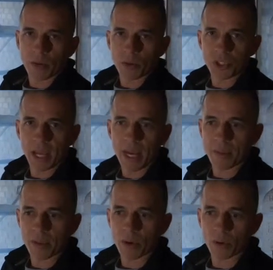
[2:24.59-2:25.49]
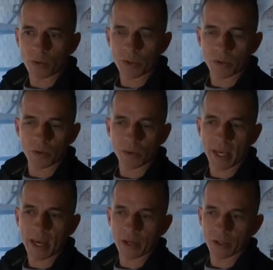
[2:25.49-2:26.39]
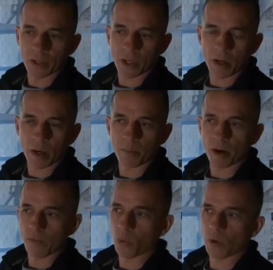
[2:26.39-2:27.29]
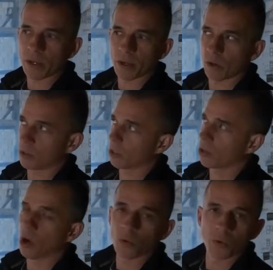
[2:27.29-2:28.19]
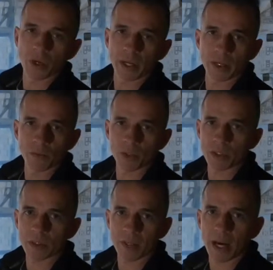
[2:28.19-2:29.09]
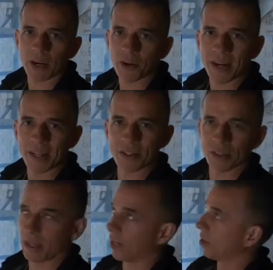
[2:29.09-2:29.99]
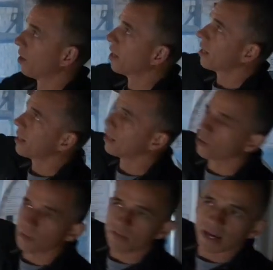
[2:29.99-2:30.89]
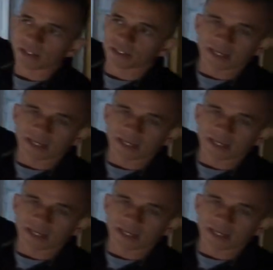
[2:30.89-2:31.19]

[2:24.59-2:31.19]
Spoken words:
jamming those headers above the windows, and it's all wood, and wood's not a great insulator. Here we've actually